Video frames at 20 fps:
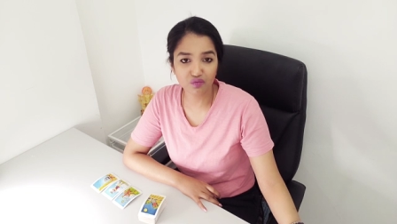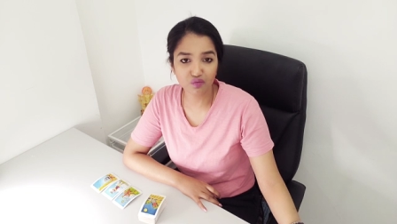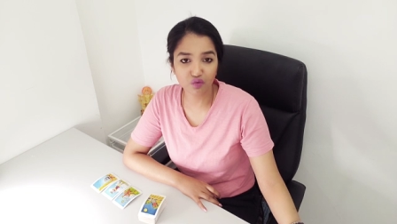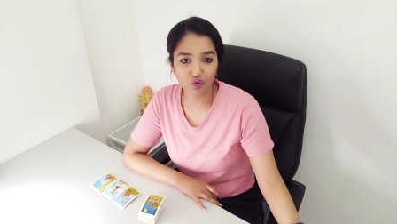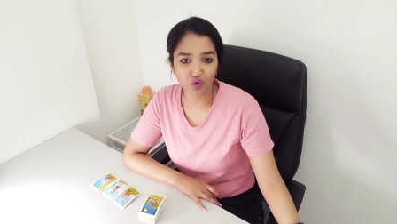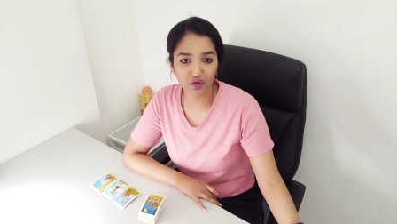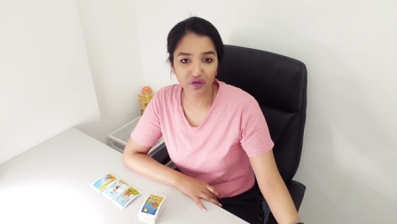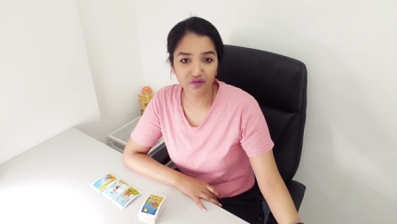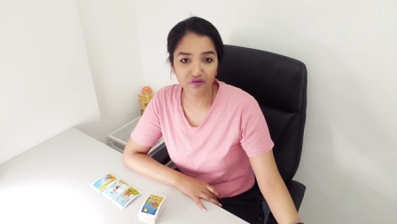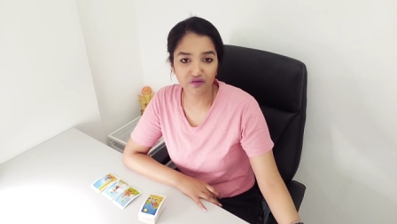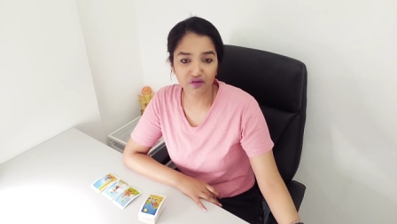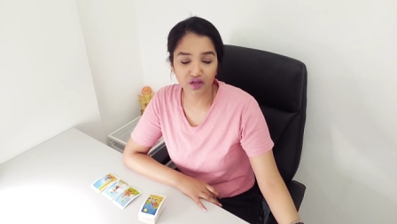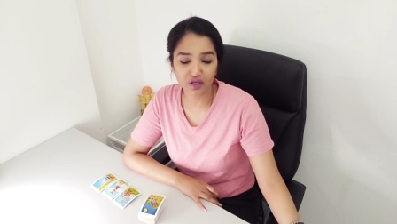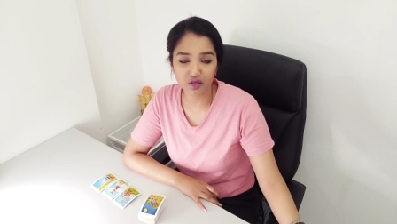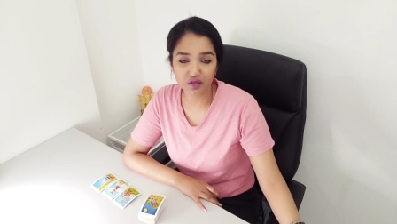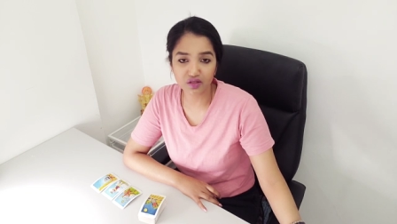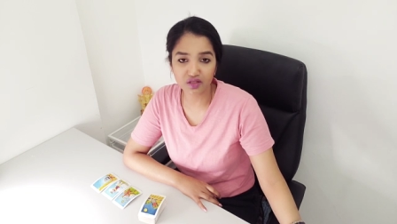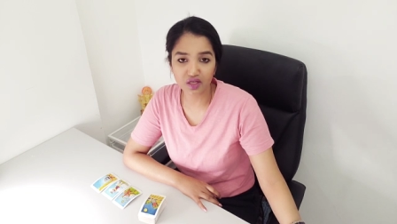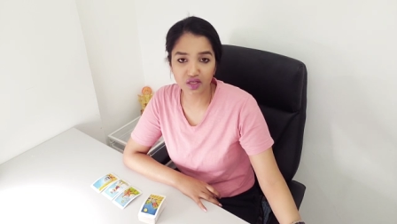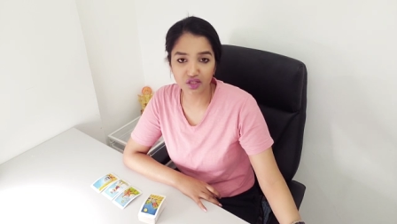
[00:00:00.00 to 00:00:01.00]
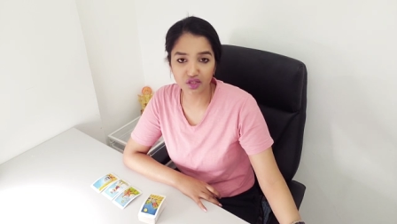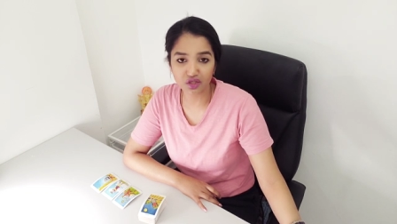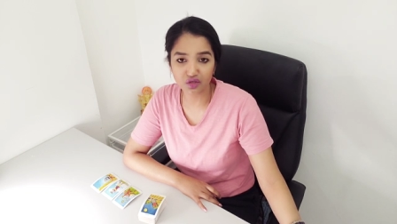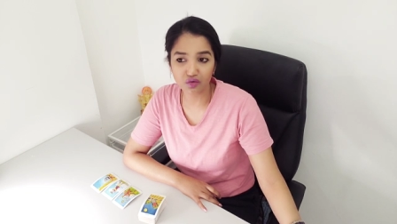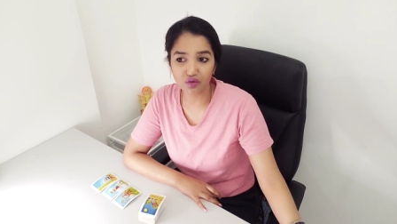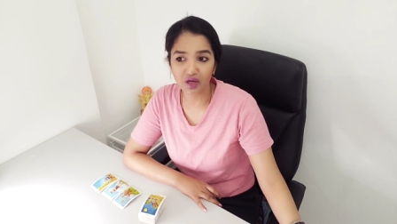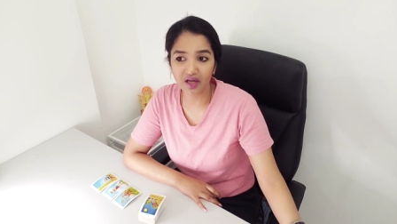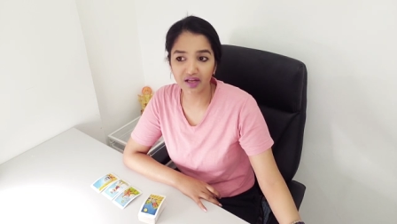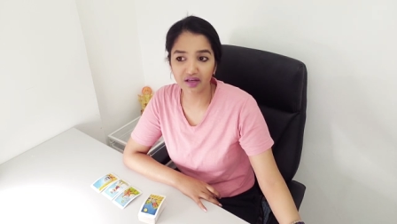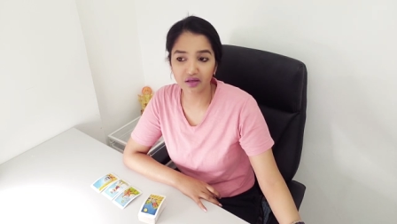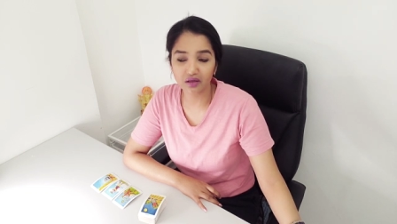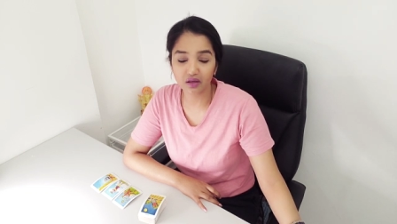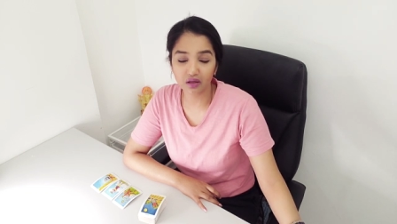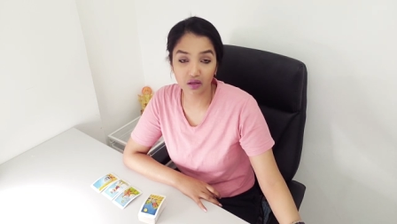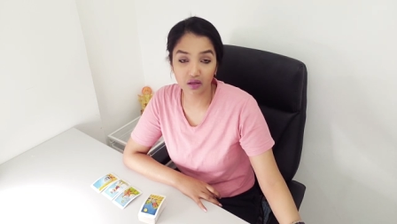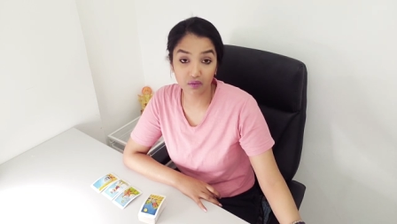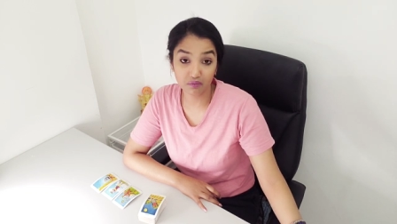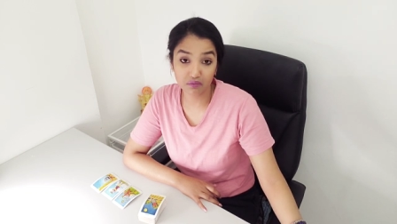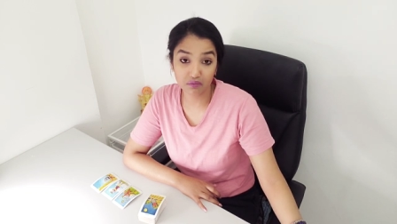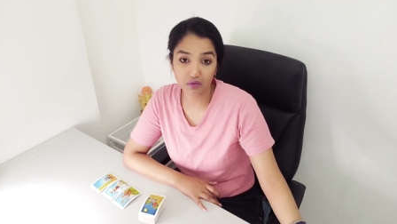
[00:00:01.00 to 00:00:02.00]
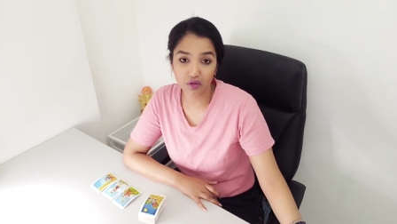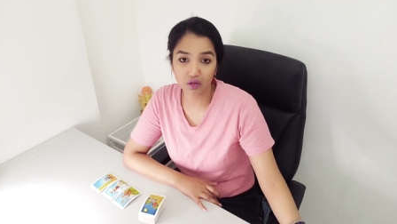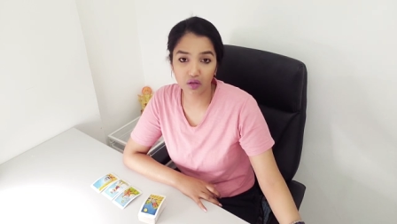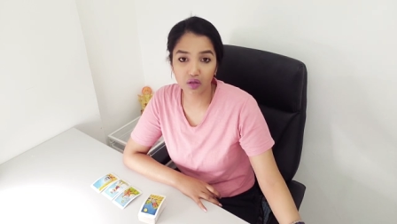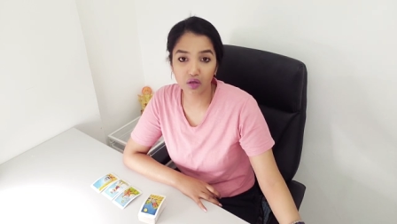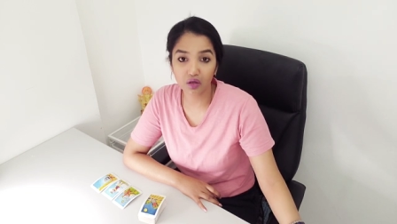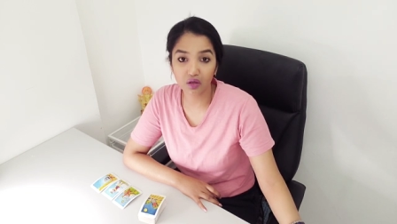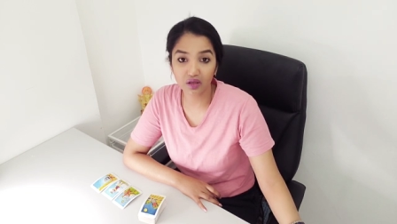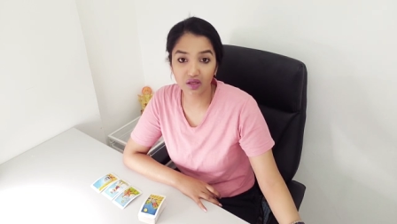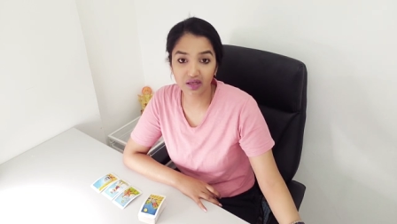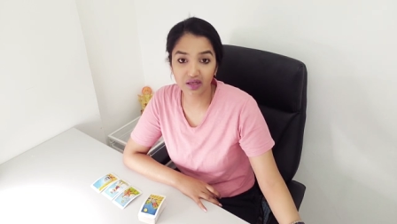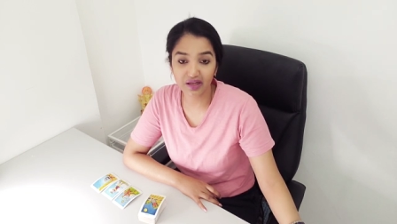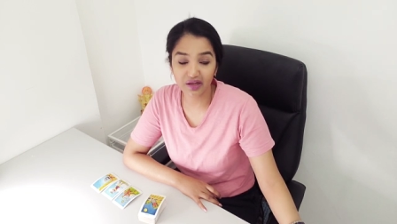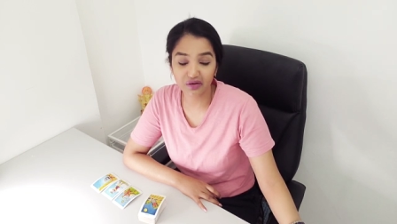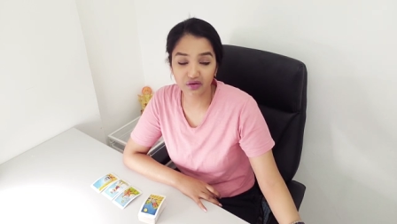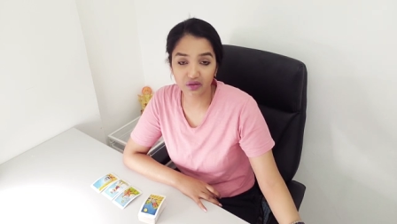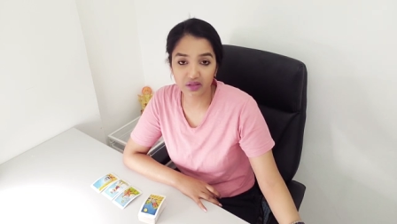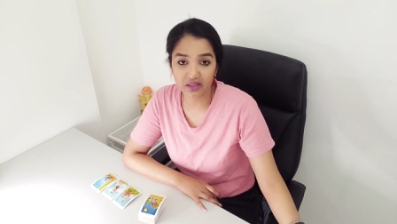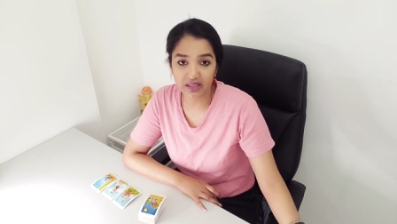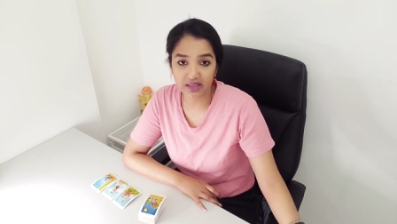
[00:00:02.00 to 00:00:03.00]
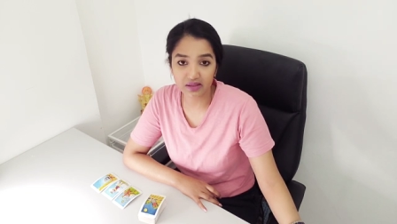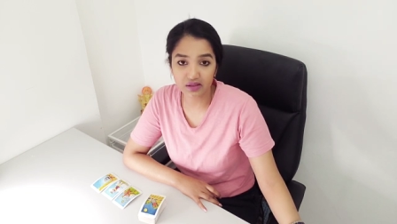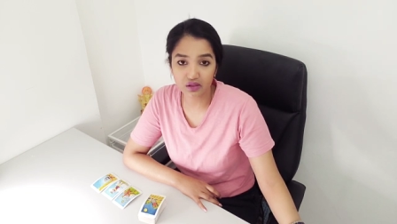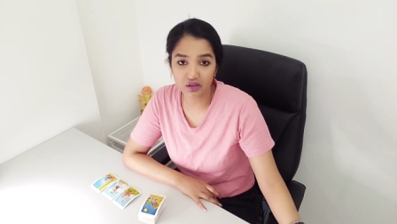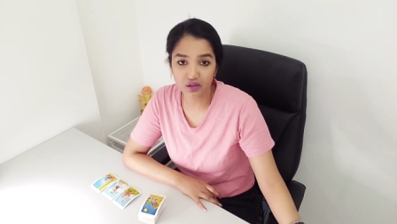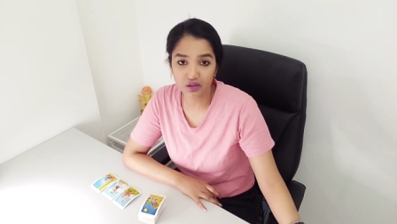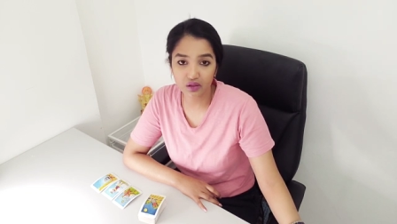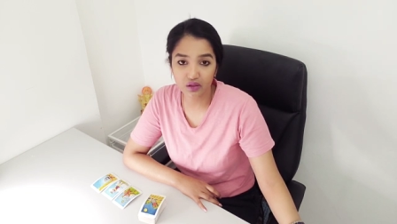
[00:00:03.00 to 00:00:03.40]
point fingers at you at um, you know, on a later date,